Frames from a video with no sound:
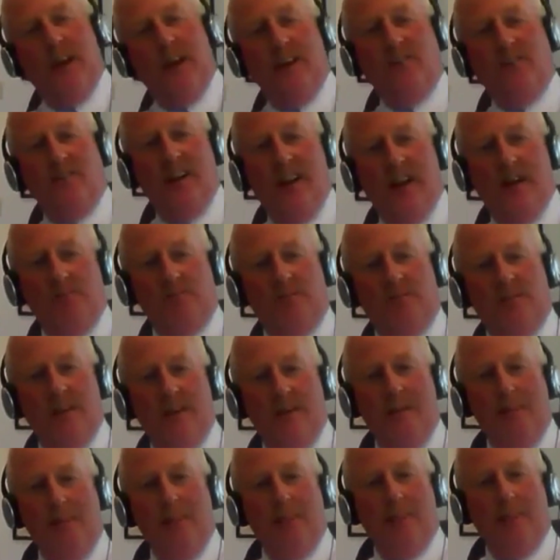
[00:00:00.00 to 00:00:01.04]
okay, James,
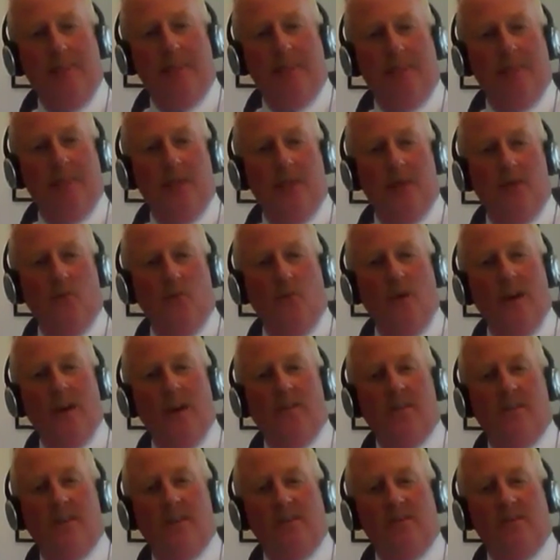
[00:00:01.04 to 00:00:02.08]

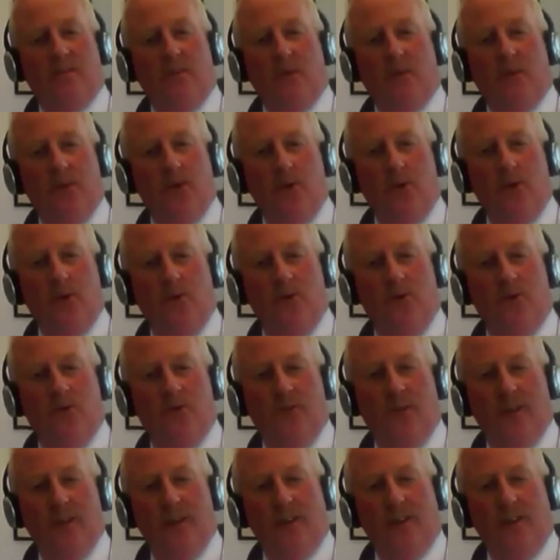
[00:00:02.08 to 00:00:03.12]
we disprove
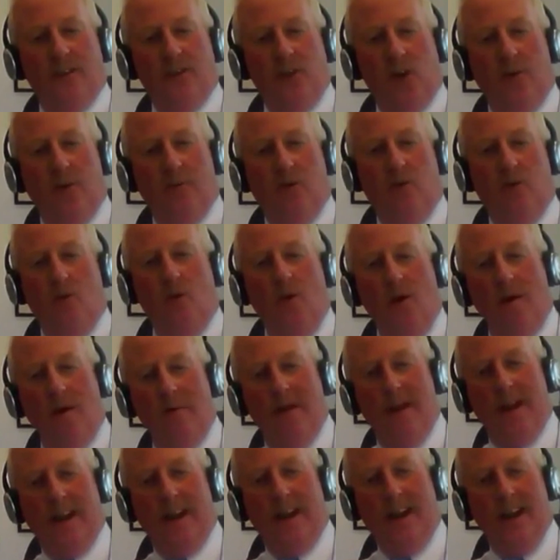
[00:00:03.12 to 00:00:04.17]
global
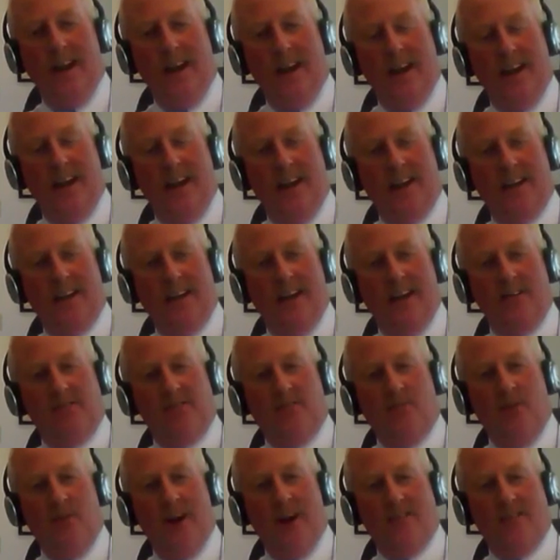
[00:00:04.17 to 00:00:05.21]
warming and it gets
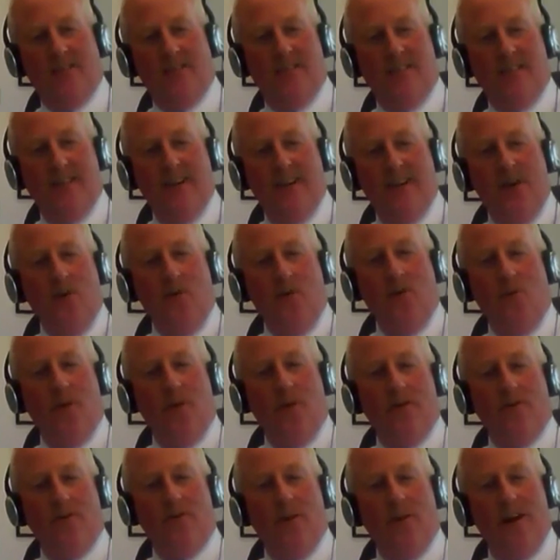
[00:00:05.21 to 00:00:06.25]
crushed,
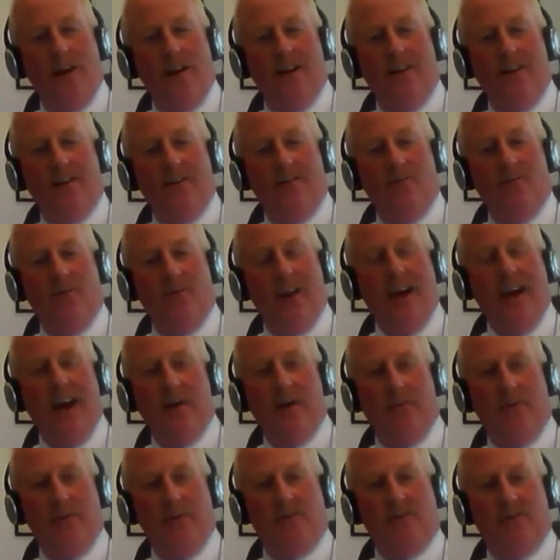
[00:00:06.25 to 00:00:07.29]
what
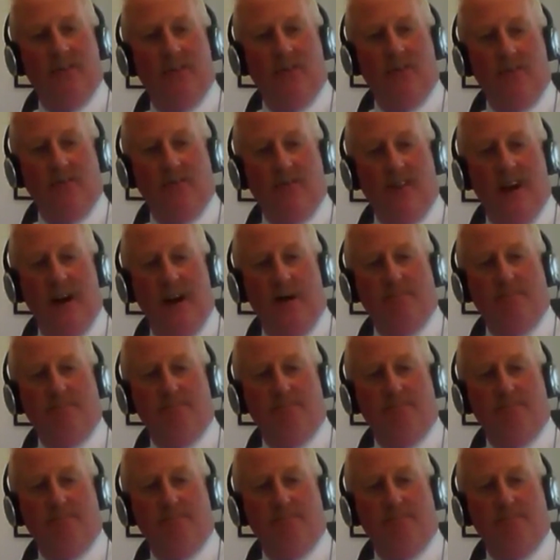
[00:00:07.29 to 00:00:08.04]
happens to your job?